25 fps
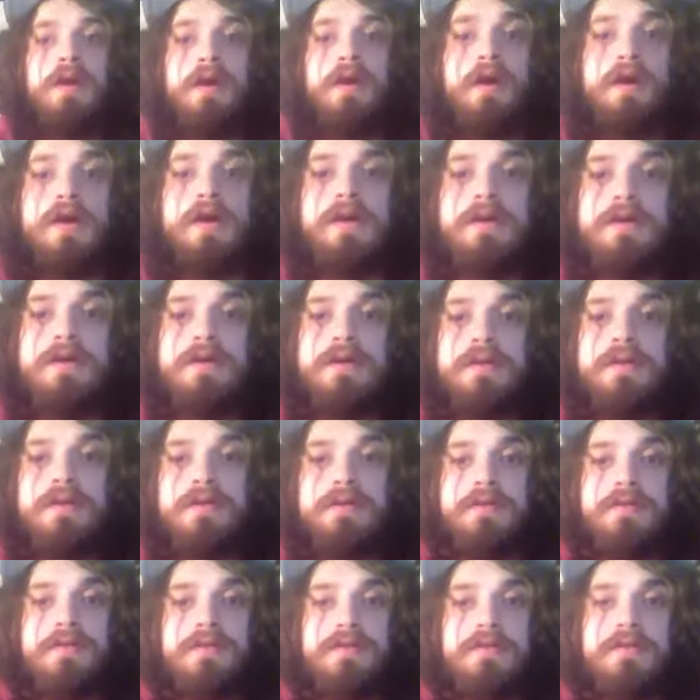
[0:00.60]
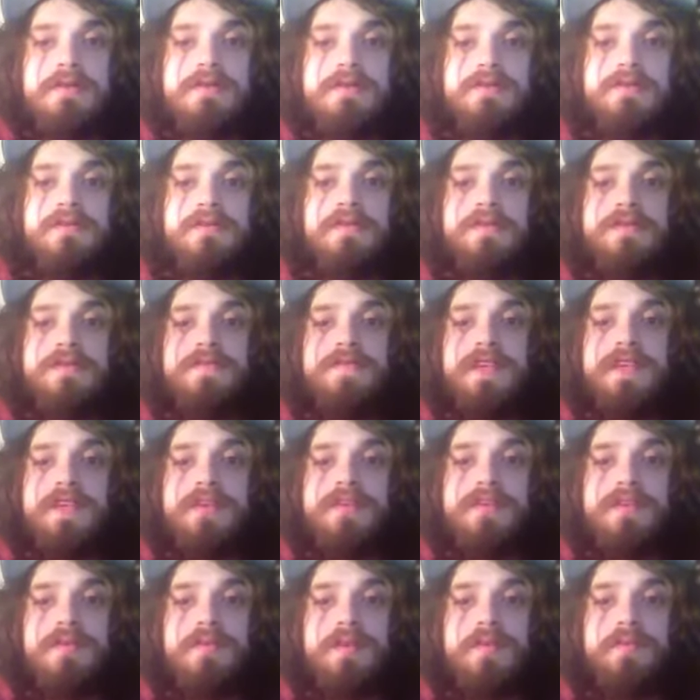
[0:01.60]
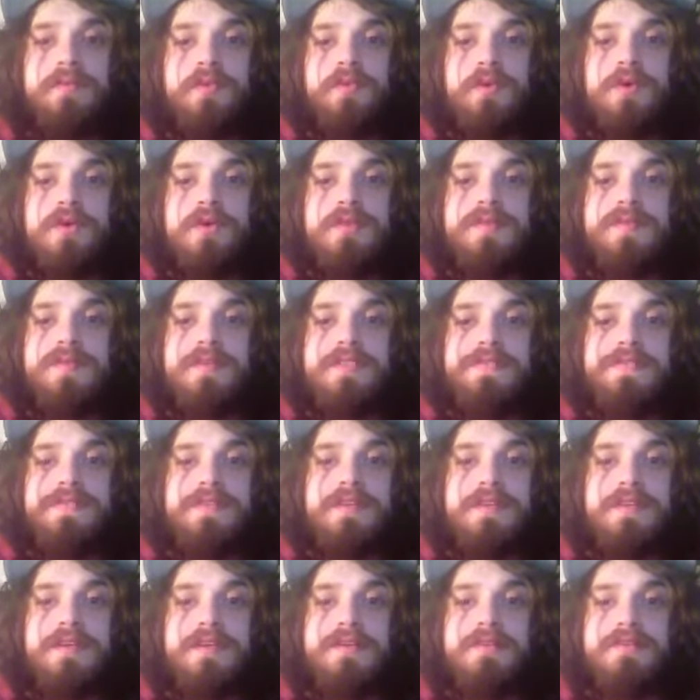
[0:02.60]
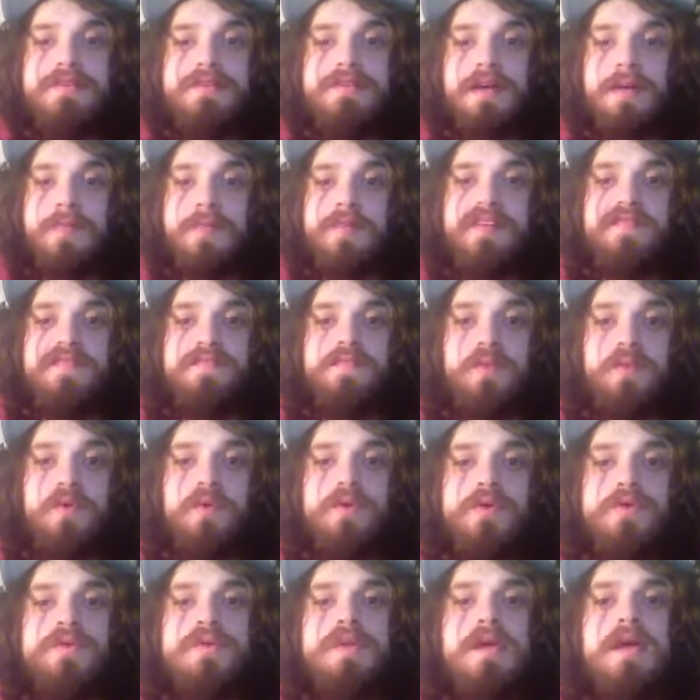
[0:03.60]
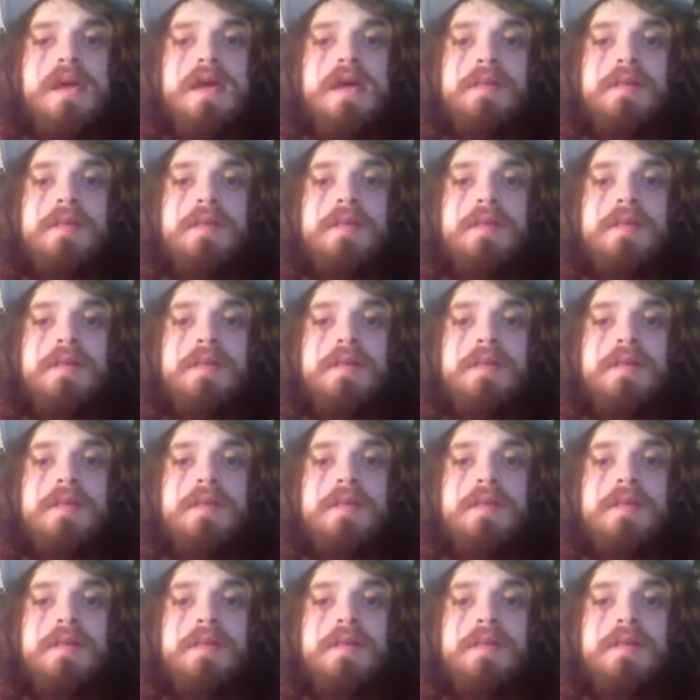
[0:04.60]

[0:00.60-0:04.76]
Alright, this video is going to be more specifically on the topic of Moors.